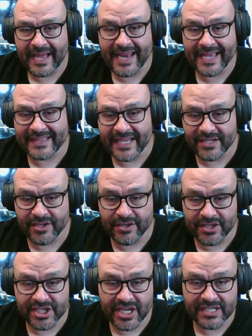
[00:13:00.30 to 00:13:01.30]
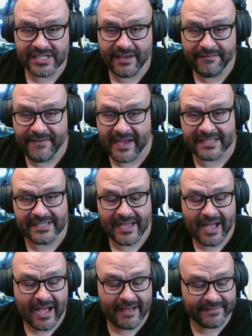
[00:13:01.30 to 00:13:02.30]
like that you can change the effects
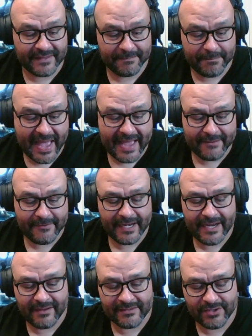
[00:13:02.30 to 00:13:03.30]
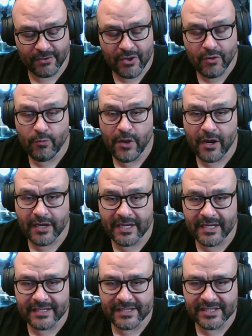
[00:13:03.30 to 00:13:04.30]
off the bat right now. So we are going
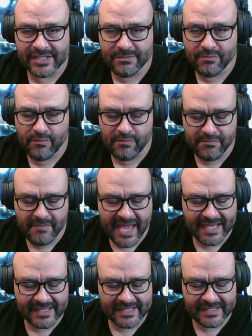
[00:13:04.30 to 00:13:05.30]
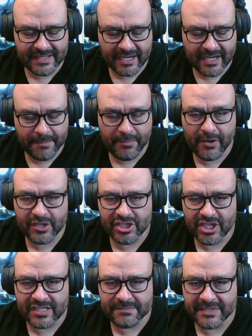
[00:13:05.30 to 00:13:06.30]
to make a couple
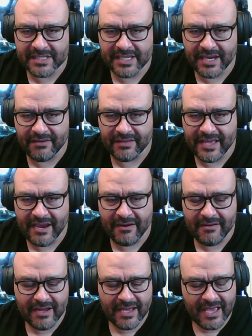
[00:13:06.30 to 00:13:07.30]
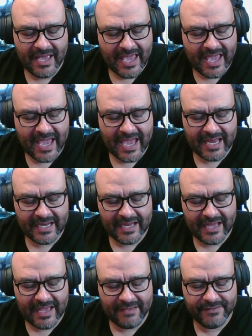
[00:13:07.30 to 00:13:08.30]
adjustments here and there, and
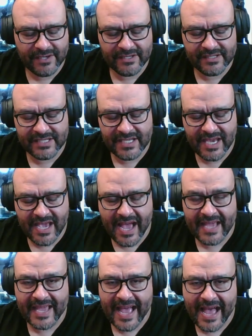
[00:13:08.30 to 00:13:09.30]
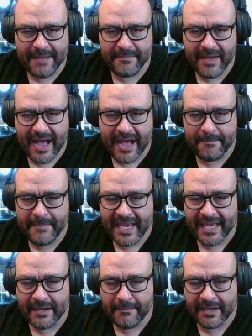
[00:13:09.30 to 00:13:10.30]
if you can see, I'm
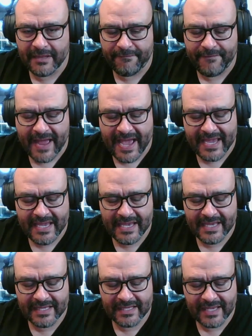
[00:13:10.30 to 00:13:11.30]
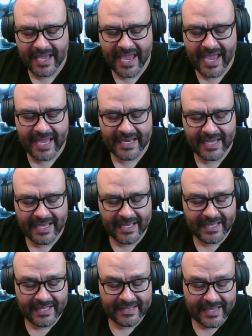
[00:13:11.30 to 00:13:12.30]
making them on the fly, and
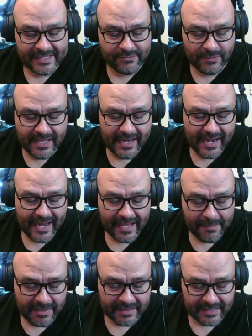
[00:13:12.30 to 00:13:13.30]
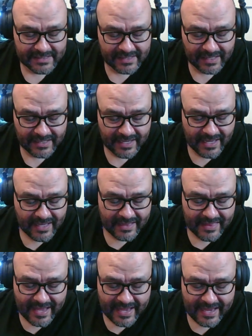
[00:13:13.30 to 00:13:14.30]
that's one thing I like about this thing,
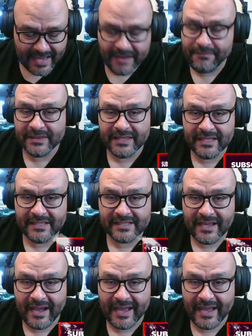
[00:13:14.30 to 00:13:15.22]
that everything's